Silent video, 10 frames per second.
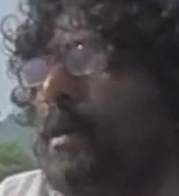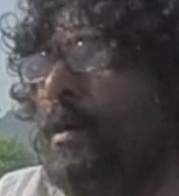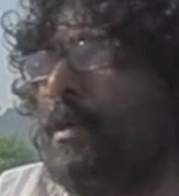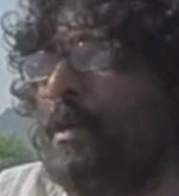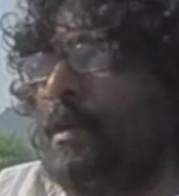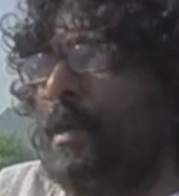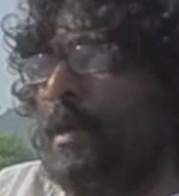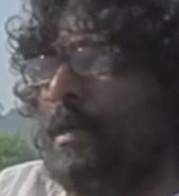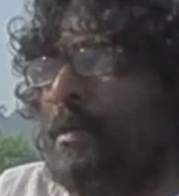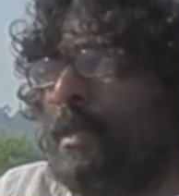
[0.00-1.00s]

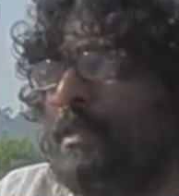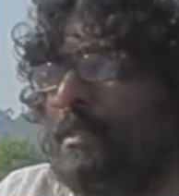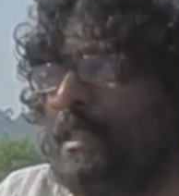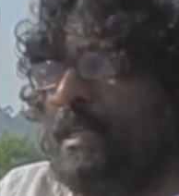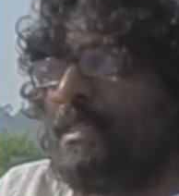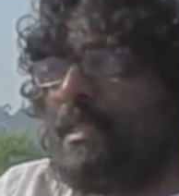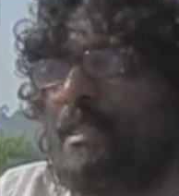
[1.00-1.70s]
Uh, it changed.